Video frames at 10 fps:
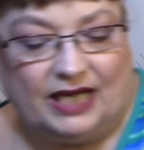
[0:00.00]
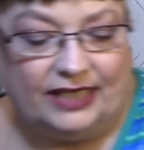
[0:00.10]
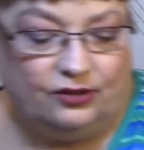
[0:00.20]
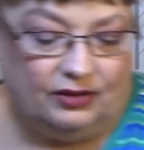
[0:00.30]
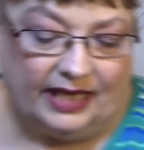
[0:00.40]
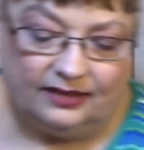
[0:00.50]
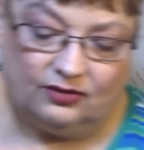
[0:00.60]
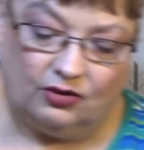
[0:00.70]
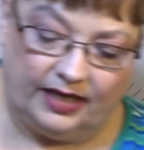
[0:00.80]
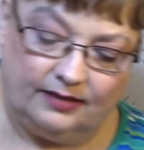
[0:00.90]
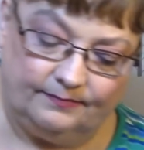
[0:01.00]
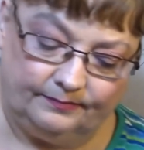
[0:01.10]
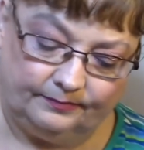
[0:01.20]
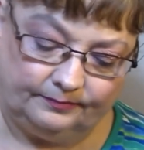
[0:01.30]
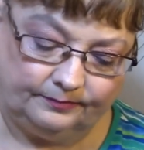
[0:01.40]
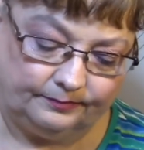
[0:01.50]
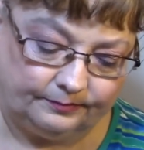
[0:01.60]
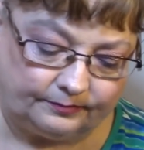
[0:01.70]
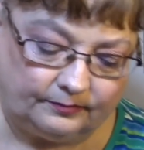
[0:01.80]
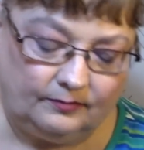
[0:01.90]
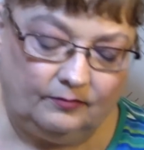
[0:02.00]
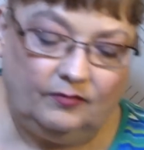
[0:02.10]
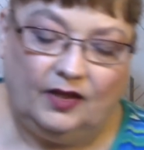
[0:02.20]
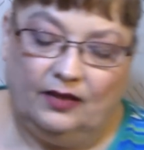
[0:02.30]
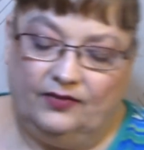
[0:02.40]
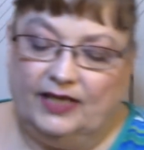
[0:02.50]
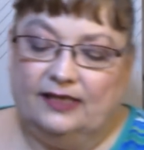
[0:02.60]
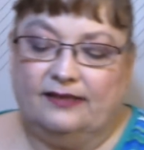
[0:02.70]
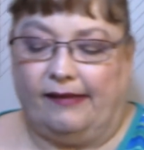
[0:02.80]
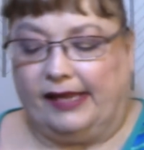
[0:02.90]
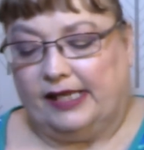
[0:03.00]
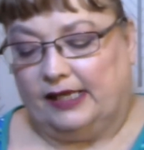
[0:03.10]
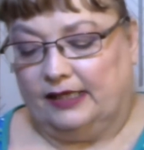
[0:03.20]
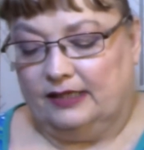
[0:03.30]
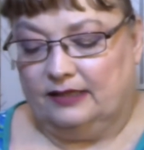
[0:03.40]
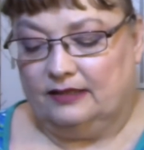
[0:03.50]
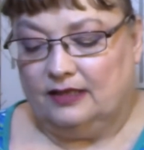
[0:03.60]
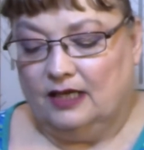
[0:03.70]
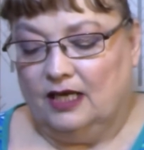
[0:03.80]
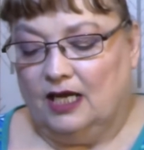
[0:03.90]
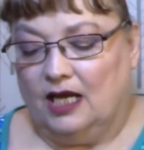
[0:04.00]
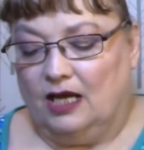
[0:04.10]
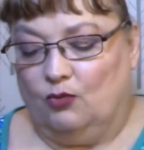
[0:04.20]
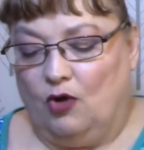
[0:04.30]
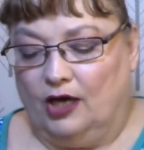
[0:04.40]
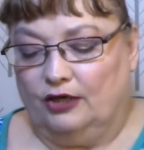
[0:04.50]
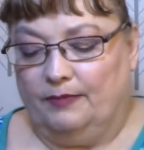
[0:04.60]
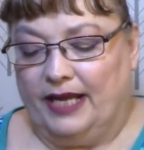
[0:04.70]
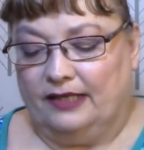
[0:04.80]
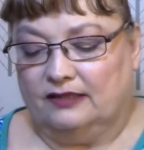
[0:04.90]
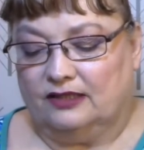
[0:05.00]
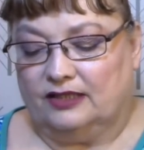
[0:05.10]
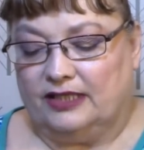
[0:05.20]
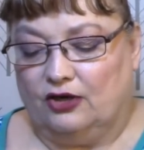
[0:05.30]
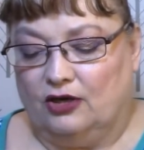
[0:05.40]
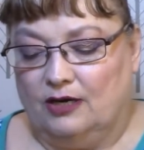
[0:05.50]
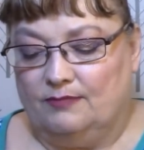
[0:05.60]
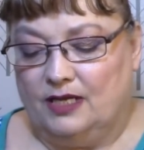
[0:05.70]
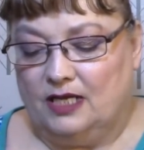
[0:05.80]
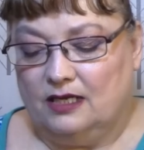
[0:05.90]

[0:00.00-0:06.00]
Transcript: I do like Zoya. This is a Waterbank Serum